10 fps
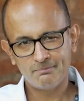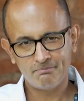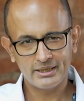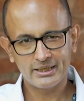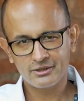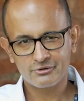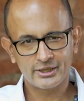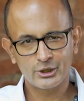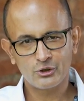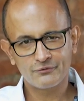making
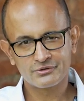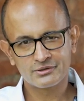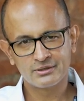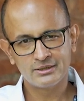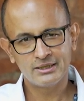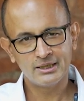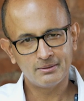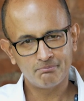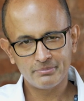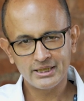
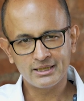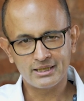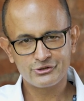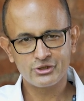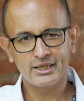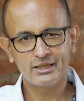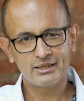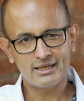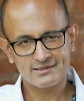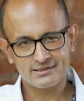trade-offs, being
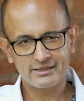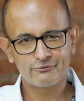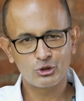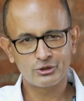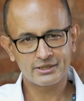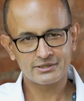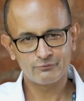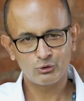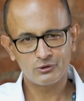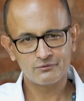agile as life context
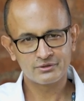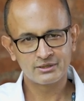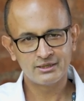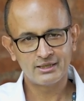evolves,